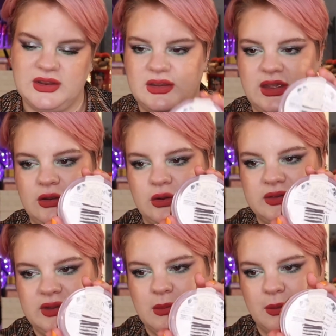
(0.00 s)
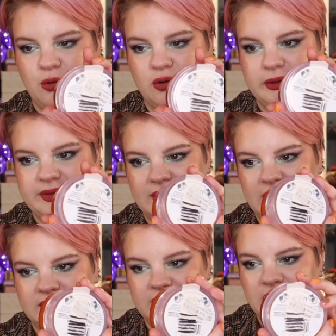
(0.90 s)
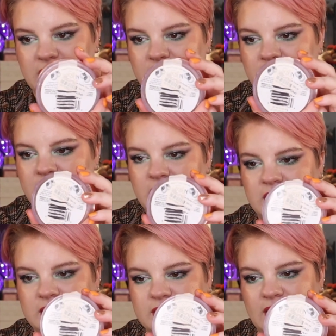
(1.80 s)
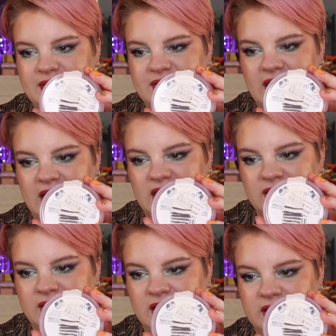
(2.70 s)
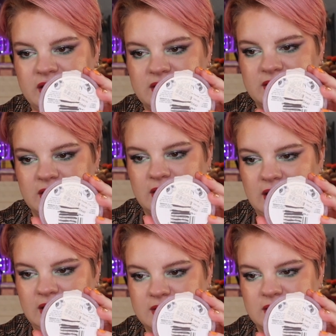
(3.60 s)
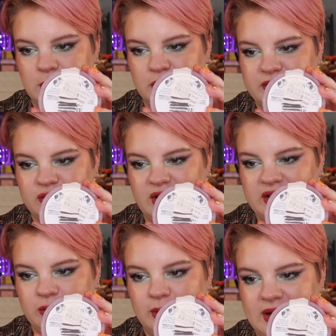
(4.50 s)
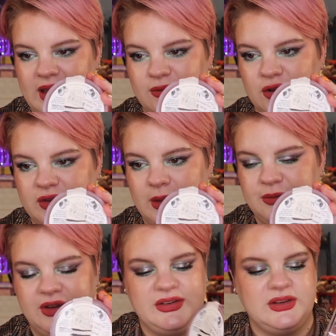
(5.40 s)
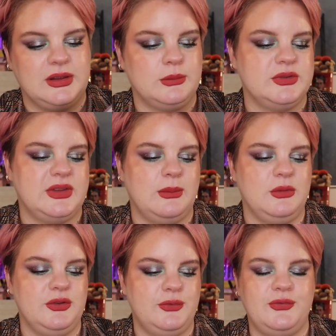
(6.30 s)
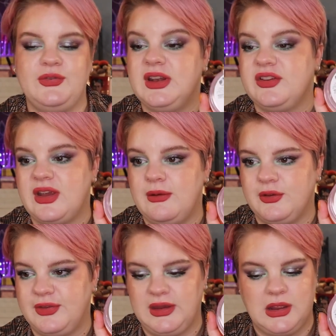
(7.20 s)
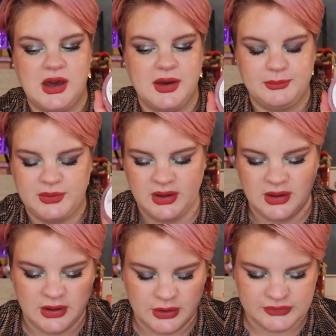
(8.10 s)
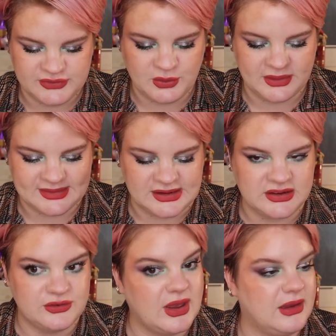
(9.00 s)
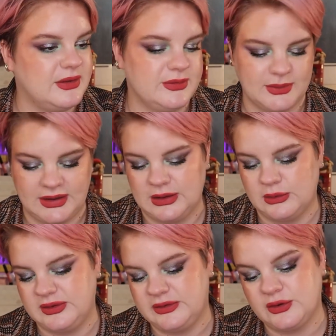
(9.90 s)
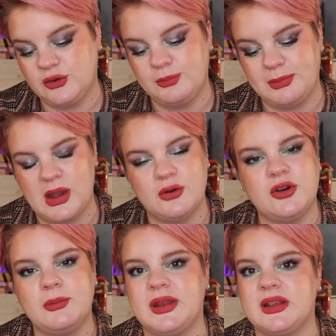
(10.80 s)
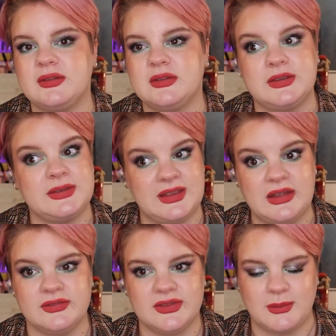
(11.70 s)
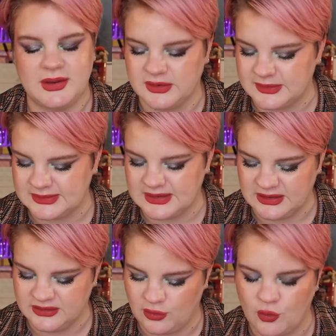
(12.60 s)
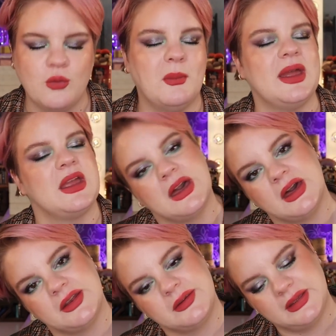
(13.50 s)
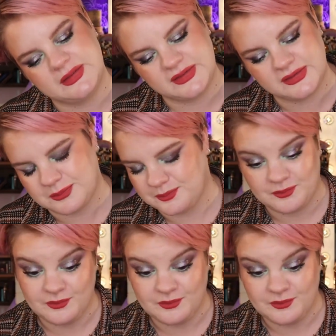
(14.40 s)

yeah, you can see my progress lines here. So at the end there, this is the like summer stretch where I have not updated. I was able to finish everything up. So excited to have this one out. It's a good powder, but the scent, oh my god, it's